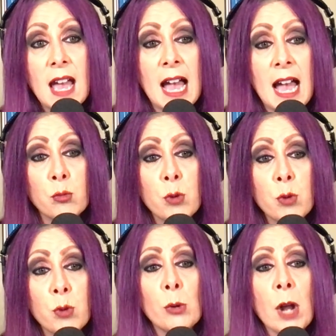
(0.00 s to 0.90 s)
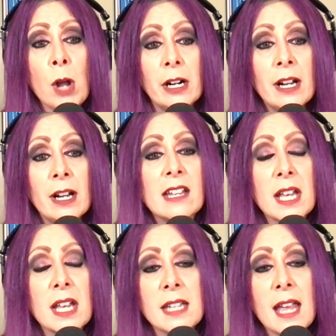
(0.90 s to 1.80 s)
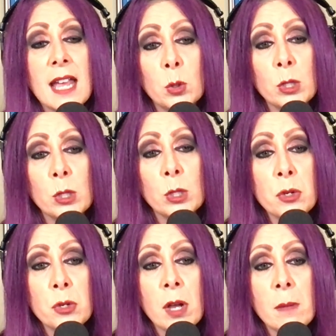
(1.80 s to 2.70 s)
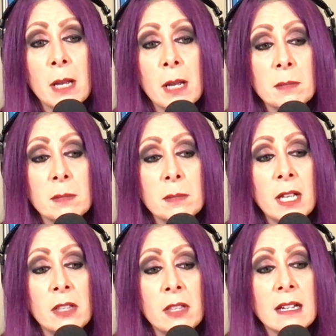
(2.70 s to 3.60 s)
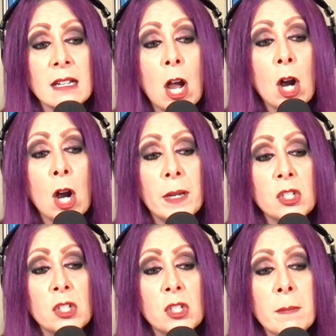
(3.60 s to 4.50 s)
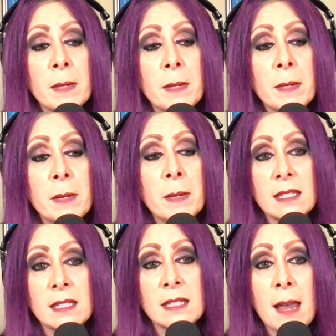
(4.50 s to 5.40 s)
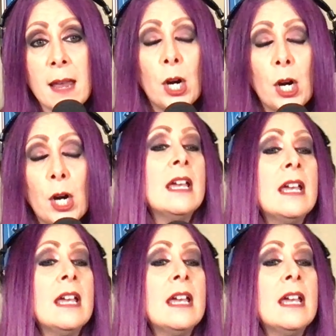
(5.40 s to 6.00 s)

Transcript: Roadrunner has got Dinosaur Jr. coming up next month and Garbage coming up in September.